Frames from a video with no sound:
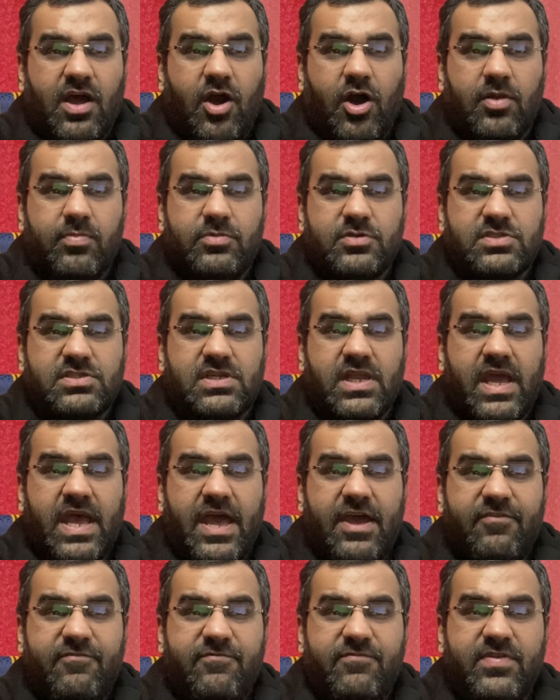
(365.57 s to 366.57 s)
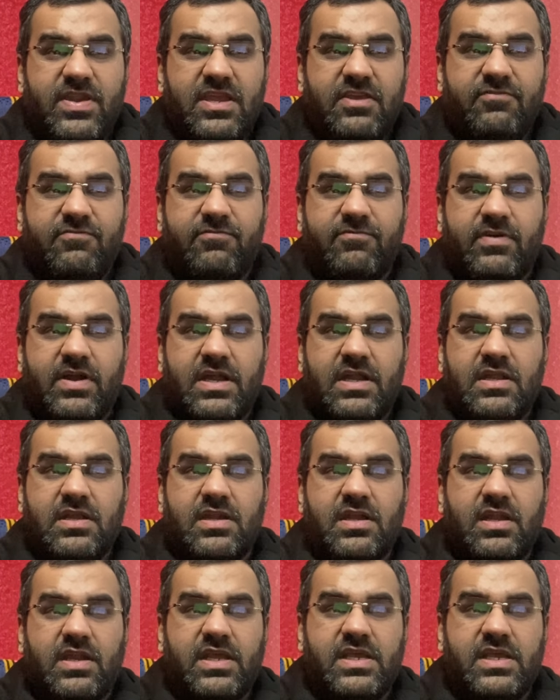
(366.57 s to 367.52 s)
almost every fund